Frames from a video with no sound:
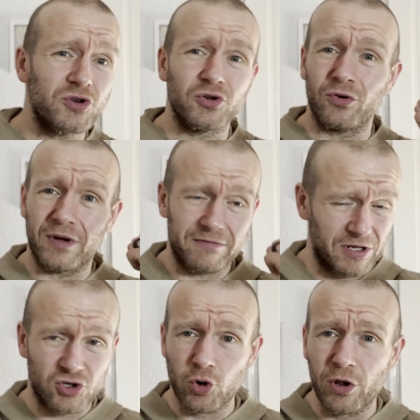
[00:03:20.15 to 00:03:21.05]
So
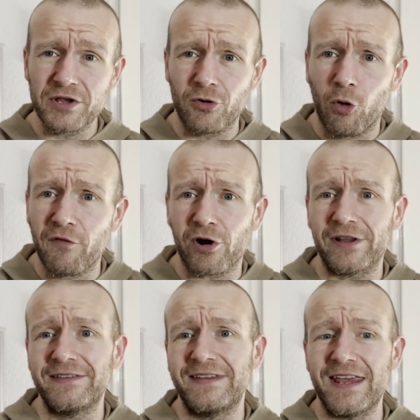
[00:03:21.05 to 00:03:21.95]
controlling your overall
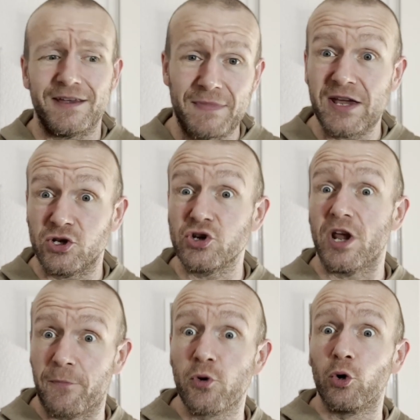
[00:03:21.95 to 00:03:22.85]
intake, making sure
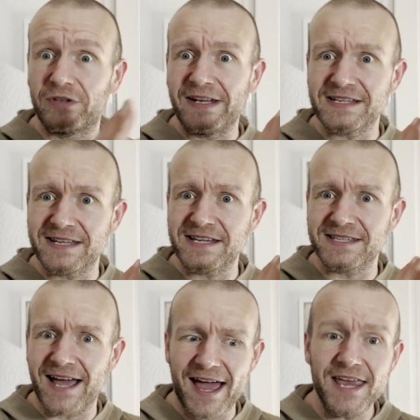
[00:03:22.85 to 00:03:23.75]
your protein is nice
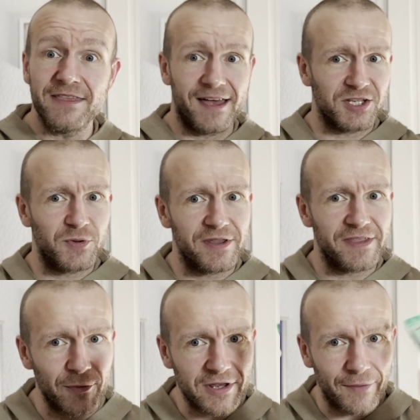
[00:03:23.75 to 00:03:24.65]
and high. That's where
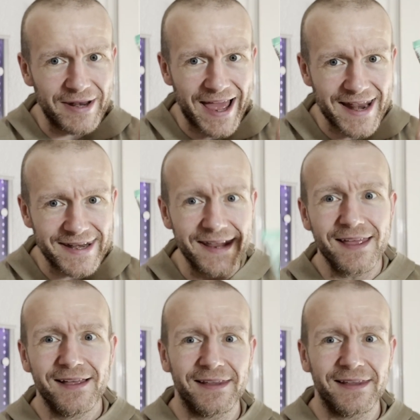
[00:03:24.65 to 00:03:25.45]
that would come in handy.